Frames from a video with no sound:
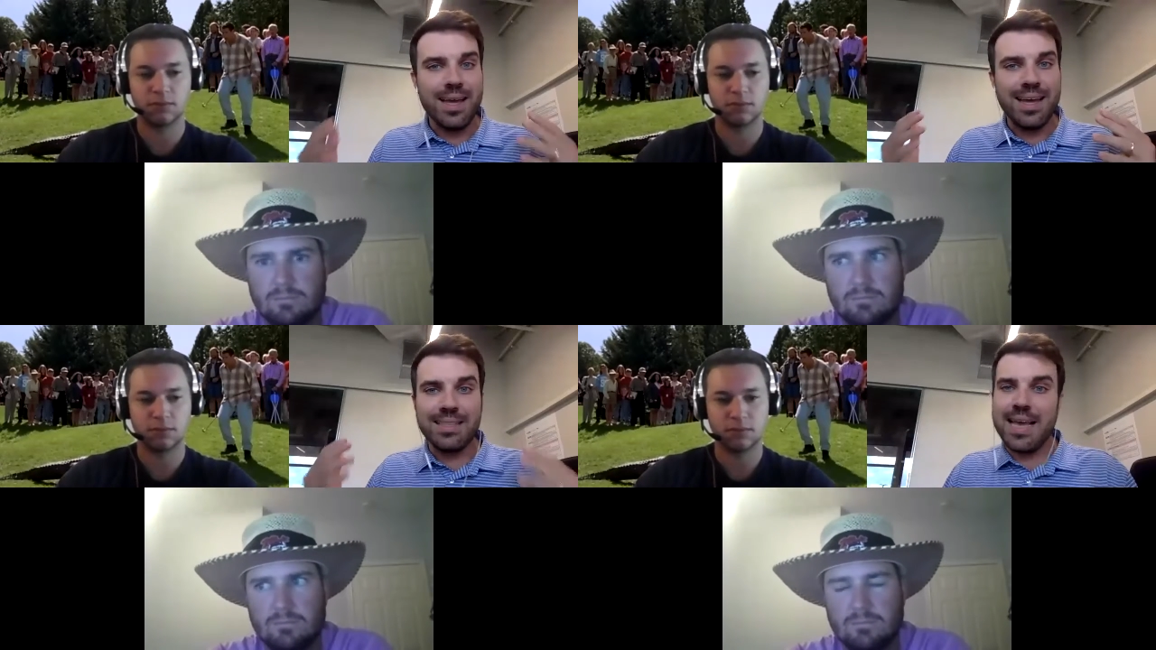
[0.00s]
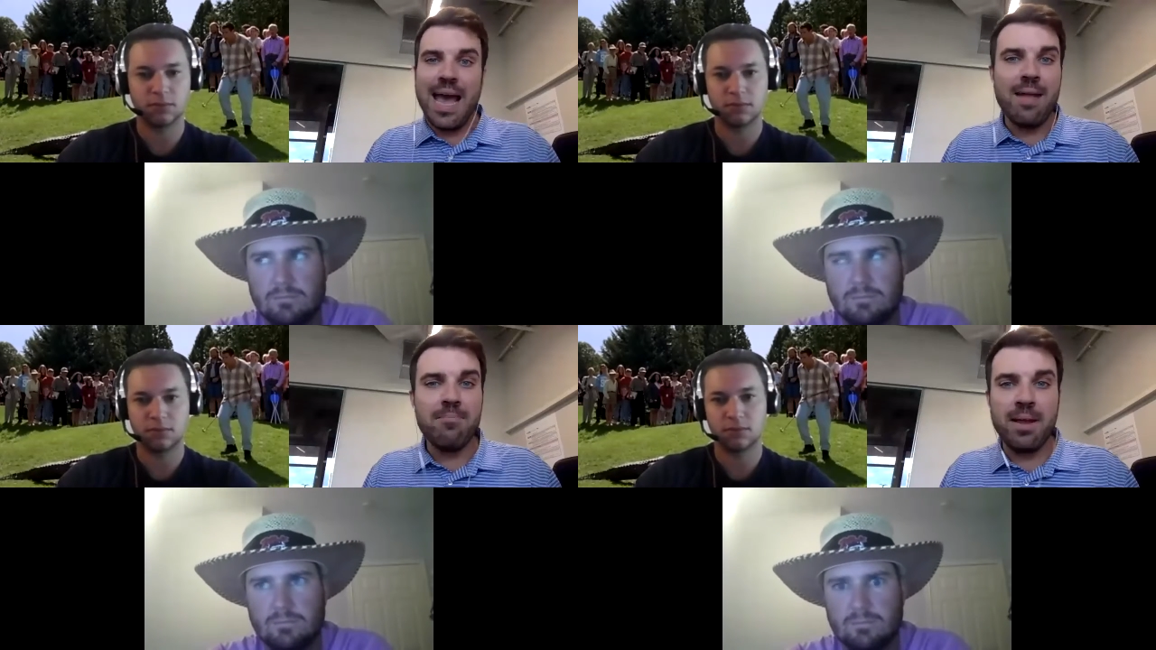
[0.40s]
Speaker 1: It's
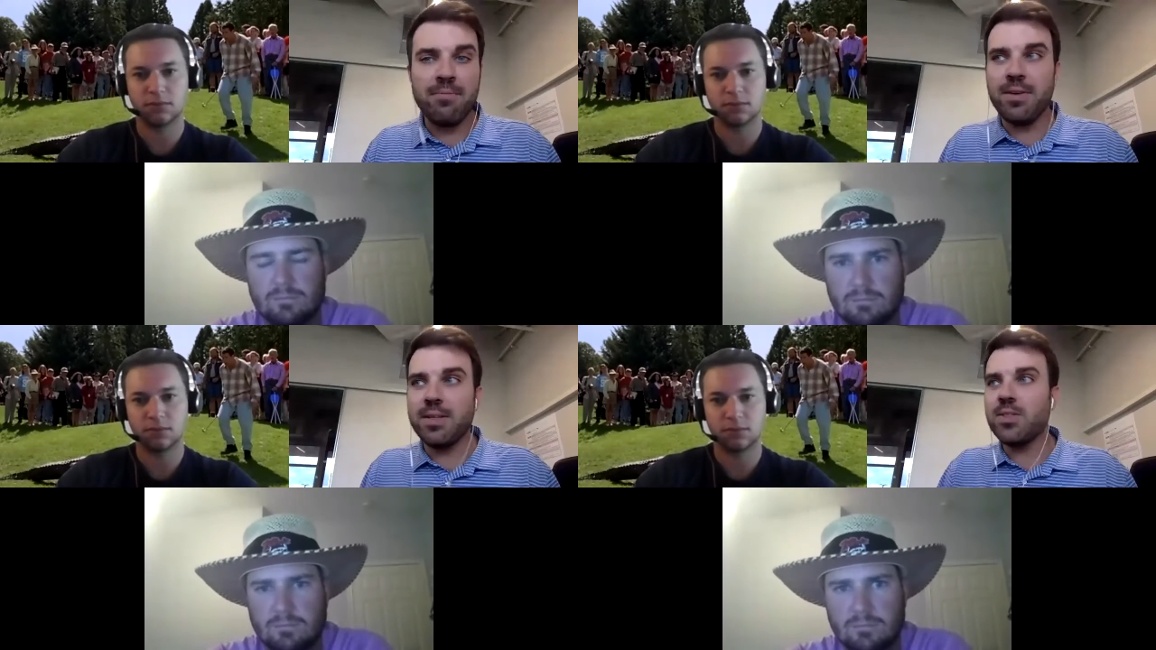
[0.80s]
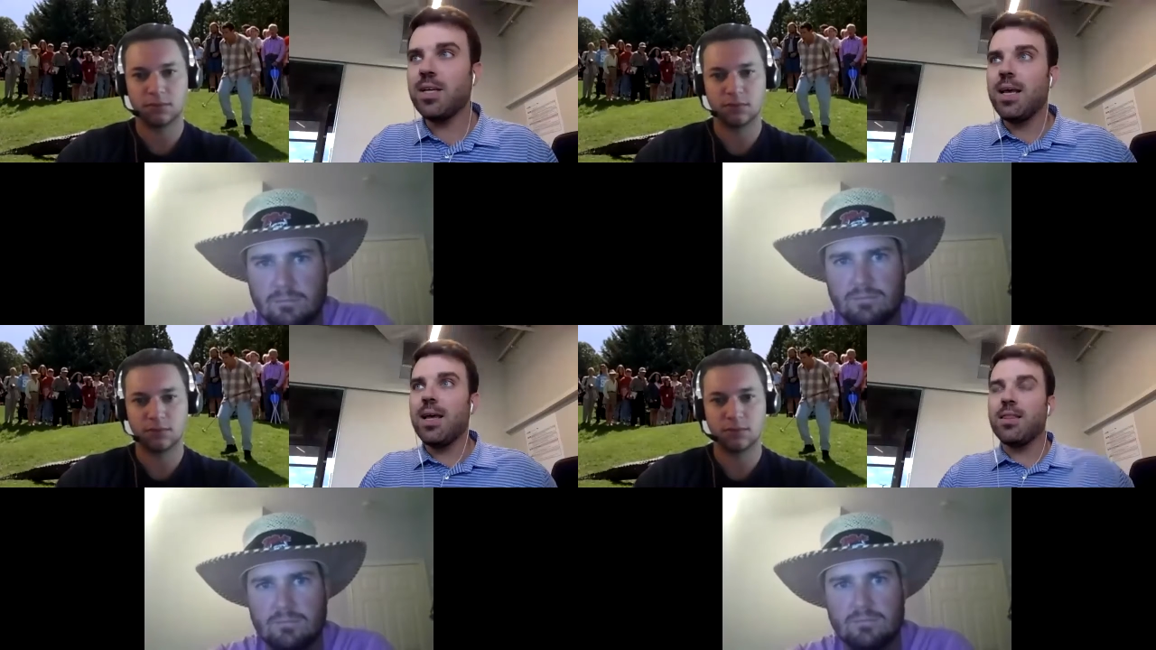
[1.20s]
at Memphis,
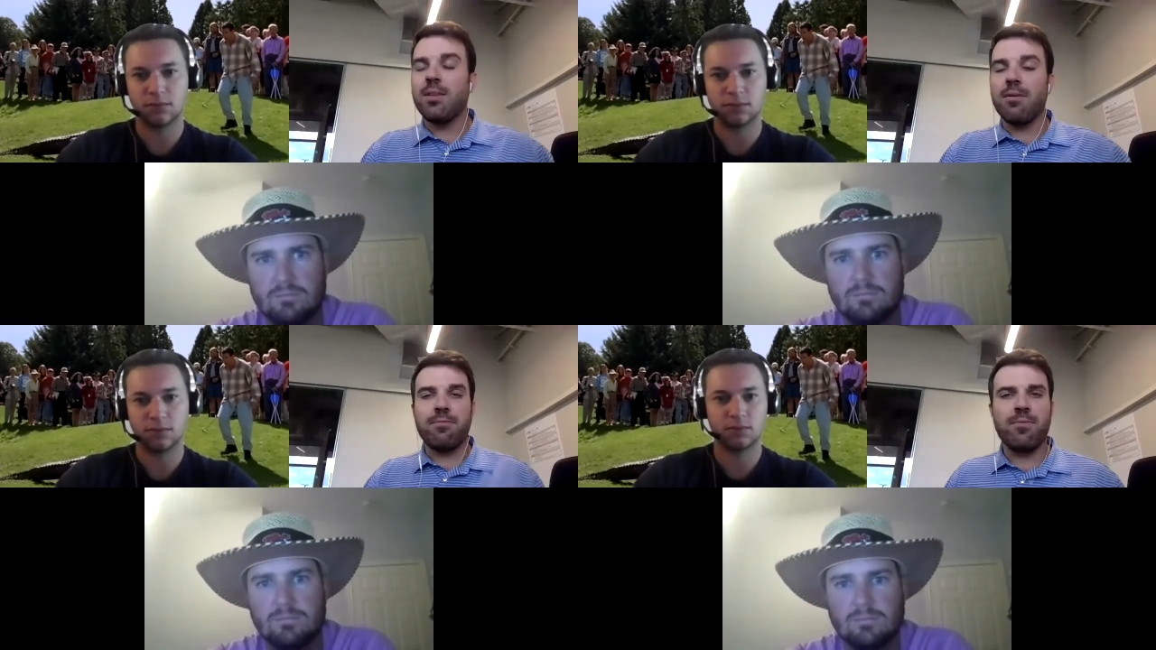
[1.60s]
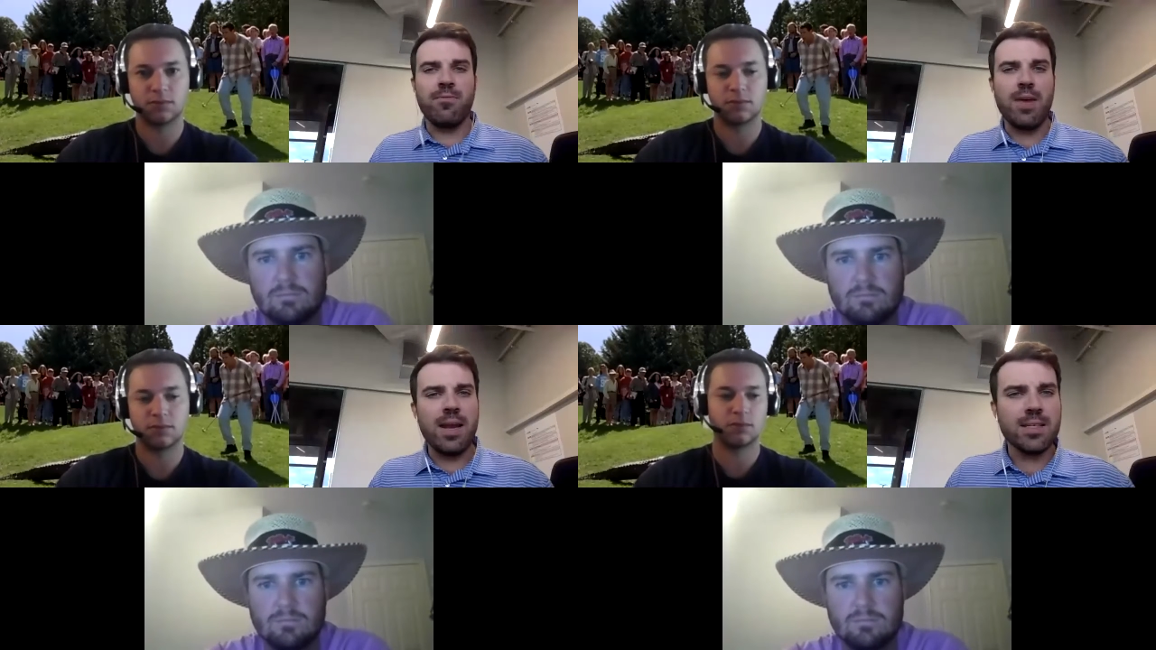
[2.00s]
the
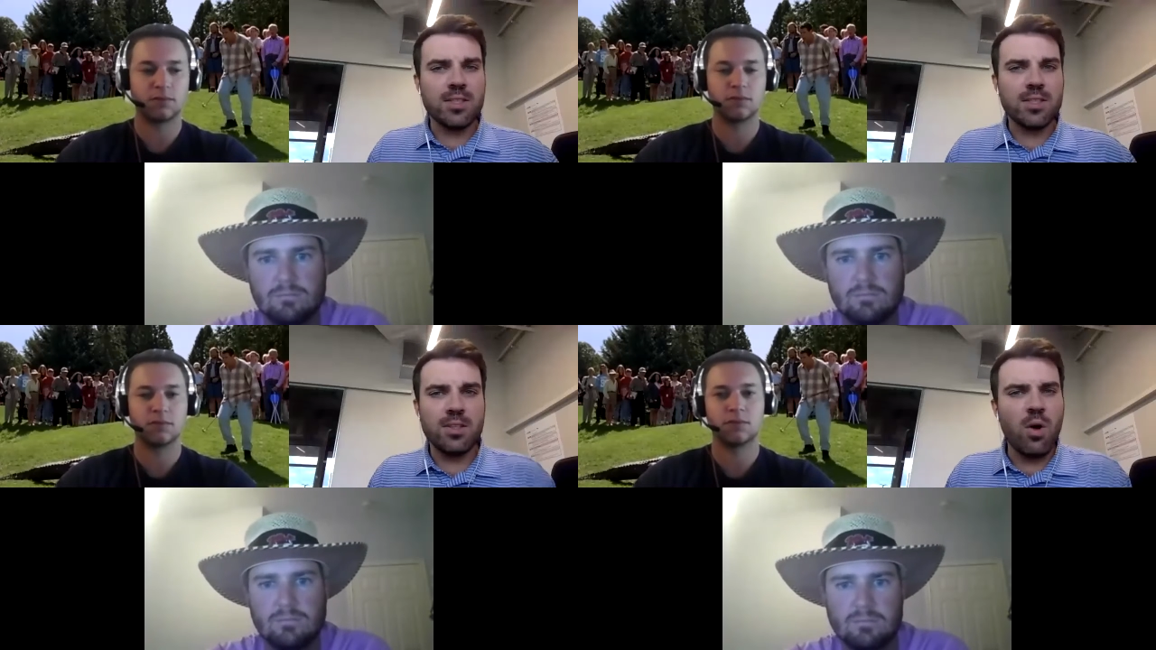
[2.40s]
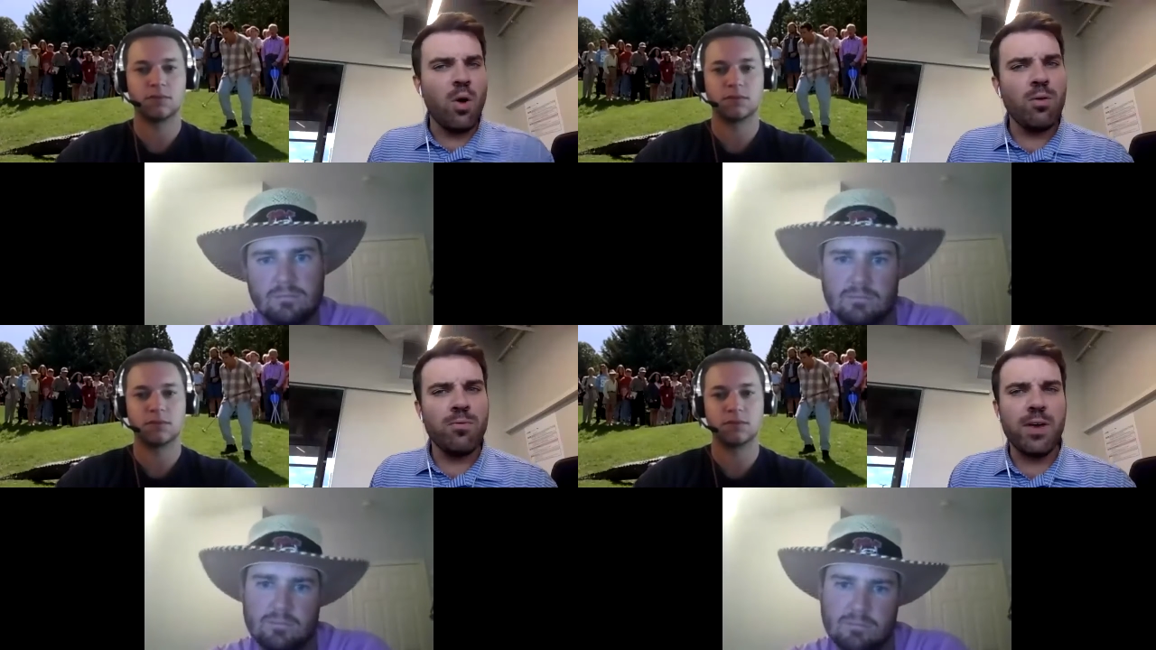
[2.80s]
FedEx, the
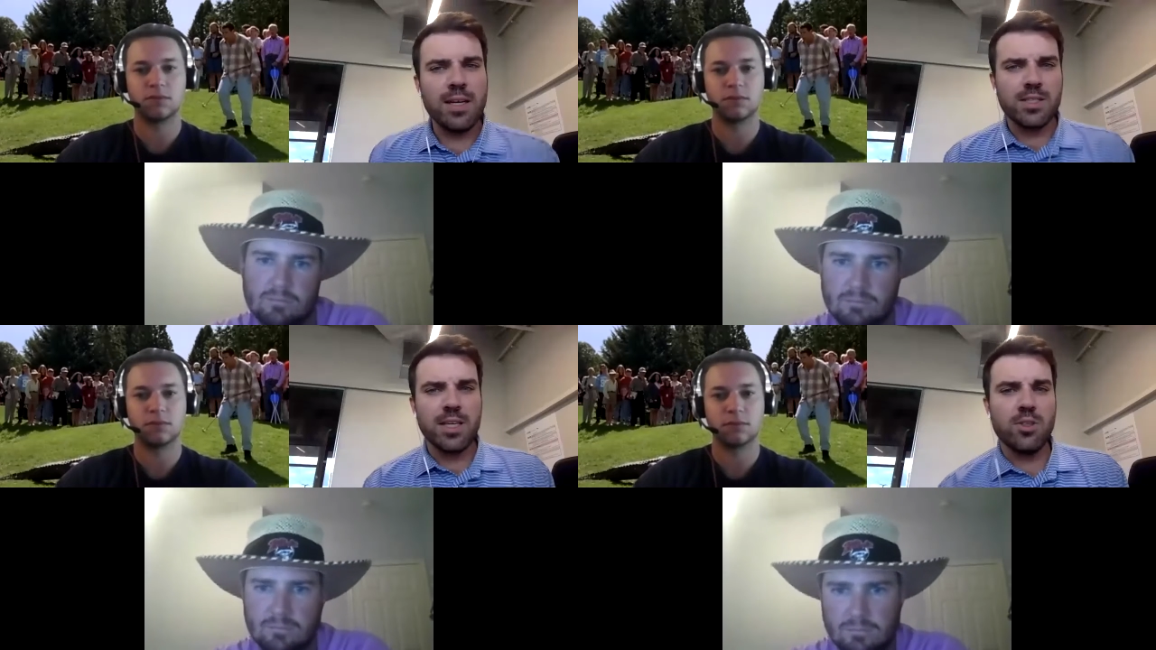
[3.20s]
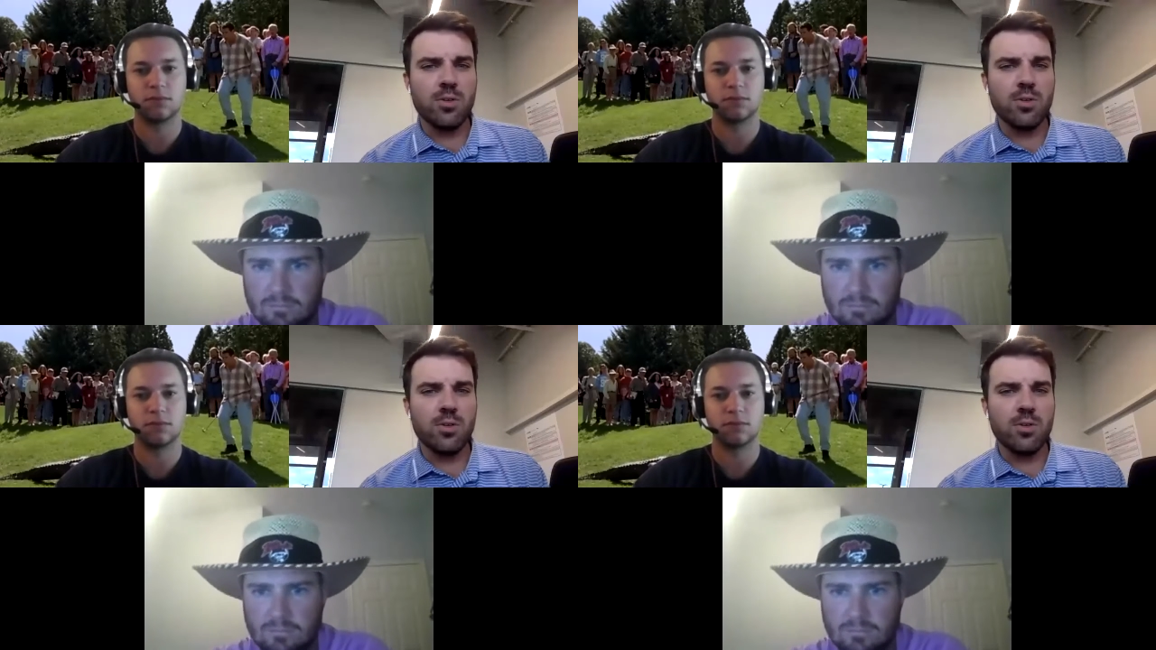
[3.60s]
old FedEx St.